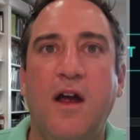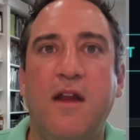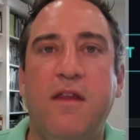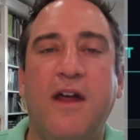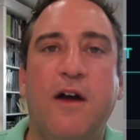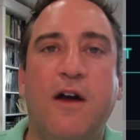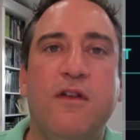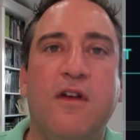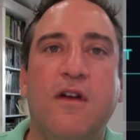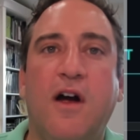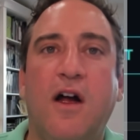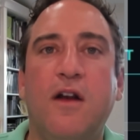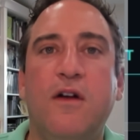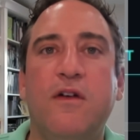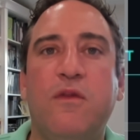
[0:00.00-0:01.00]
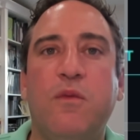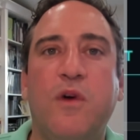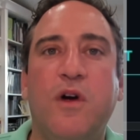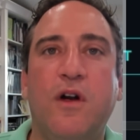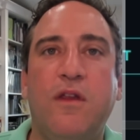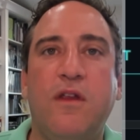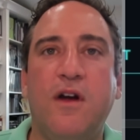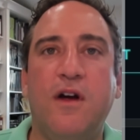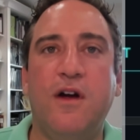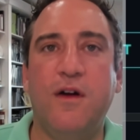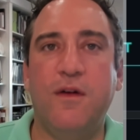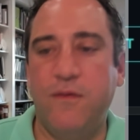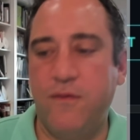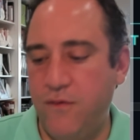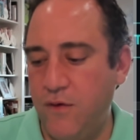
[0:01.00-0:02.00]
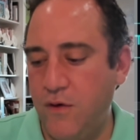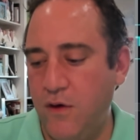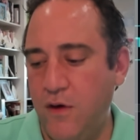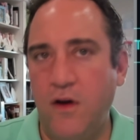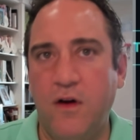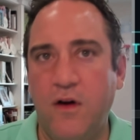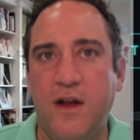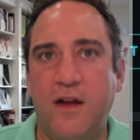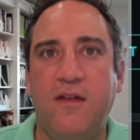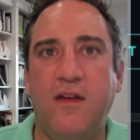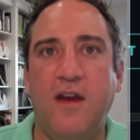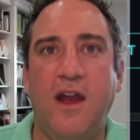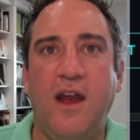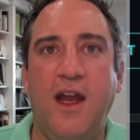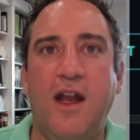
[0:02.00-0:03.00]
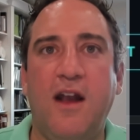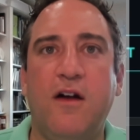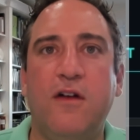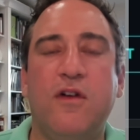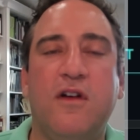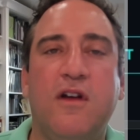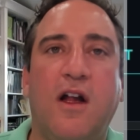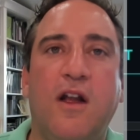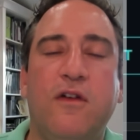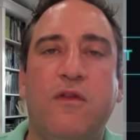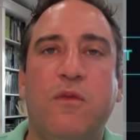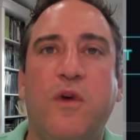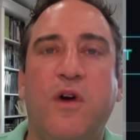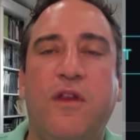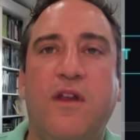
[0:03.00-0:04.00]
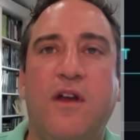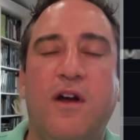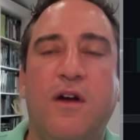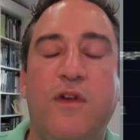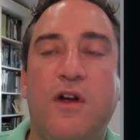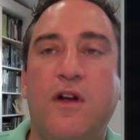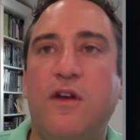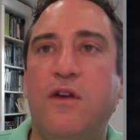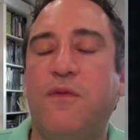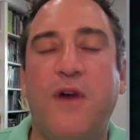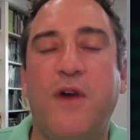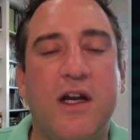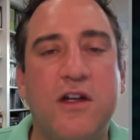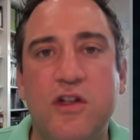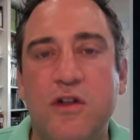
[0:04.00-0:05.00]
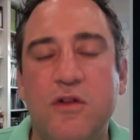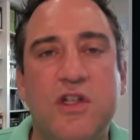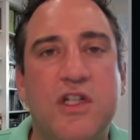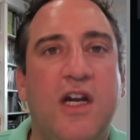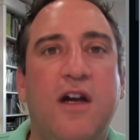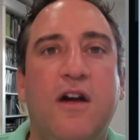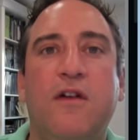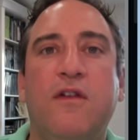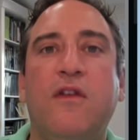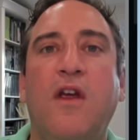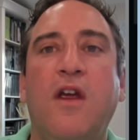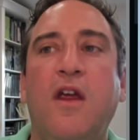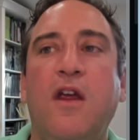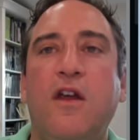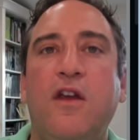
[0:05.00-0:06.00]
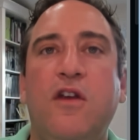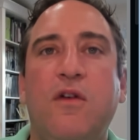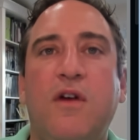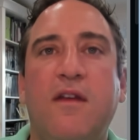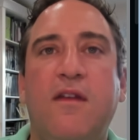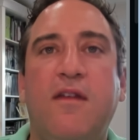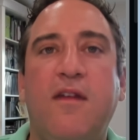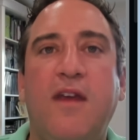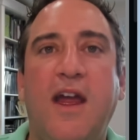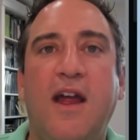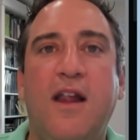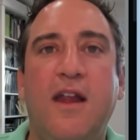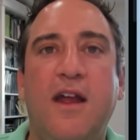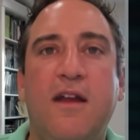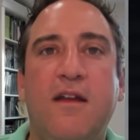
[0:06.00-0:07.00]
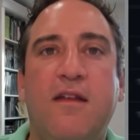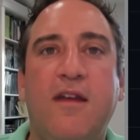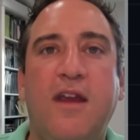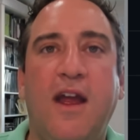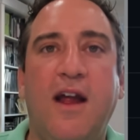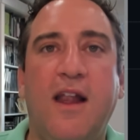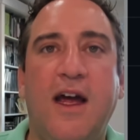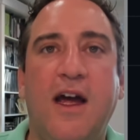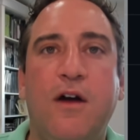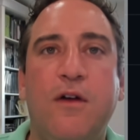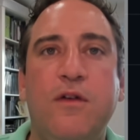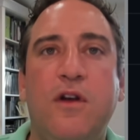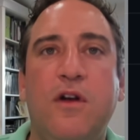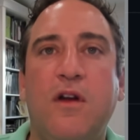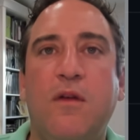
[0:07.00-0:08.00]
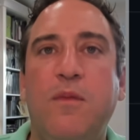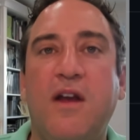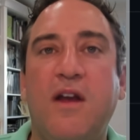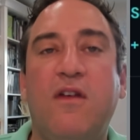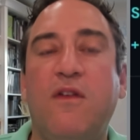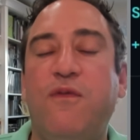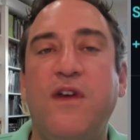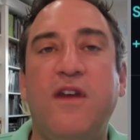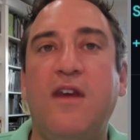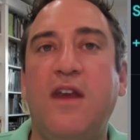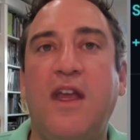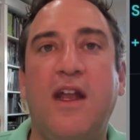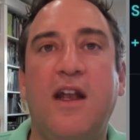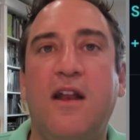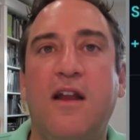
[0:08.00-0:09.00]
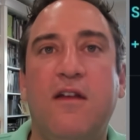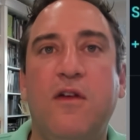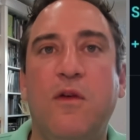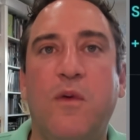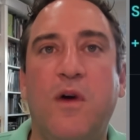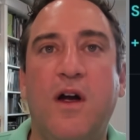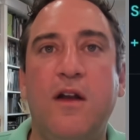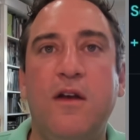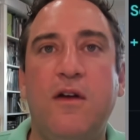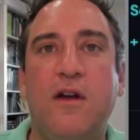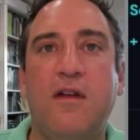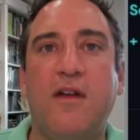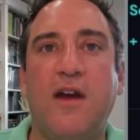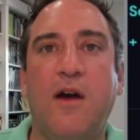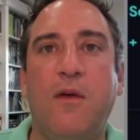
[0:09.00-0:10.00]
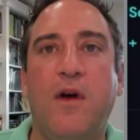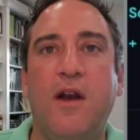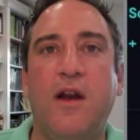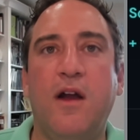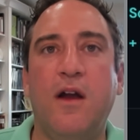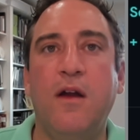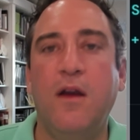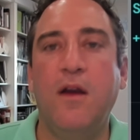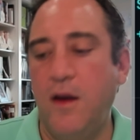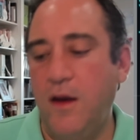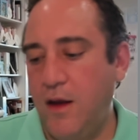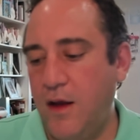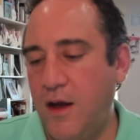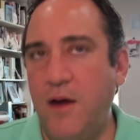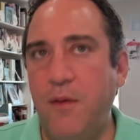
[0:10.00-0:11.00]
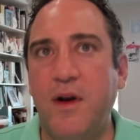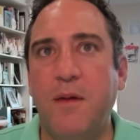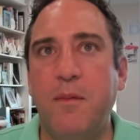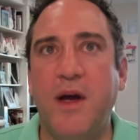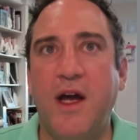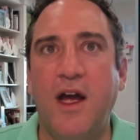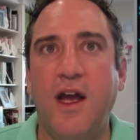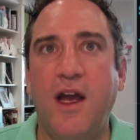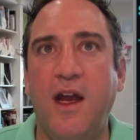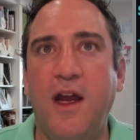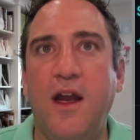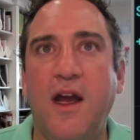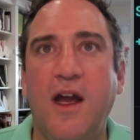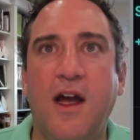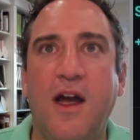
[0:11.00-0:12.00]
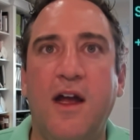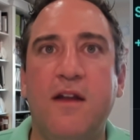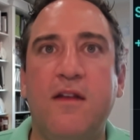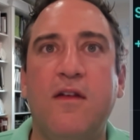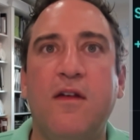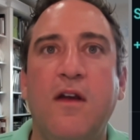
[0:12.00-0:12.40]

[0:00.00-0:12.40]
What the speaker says: $1,000 worth of, or let's say $800 worth of, you can do fractional shares. You can scale in, scale out. You can be as sophisticated as you want. You could say, I want to buy at,